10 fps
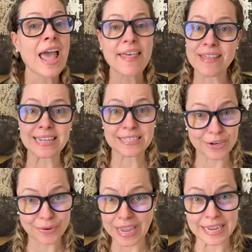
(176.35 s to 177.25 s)
And that's
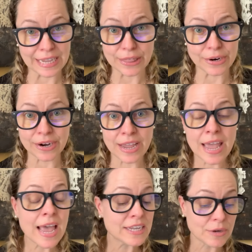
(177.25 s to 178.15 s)
not okay either.
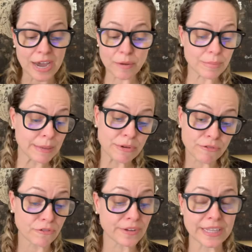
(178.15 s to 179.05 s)
So I don't blame you
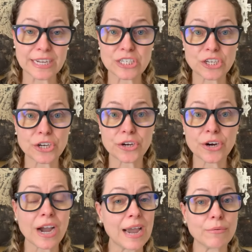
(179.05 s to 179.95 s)
for feeling
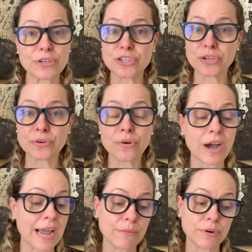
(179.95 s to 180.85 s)
insecure. I would too. I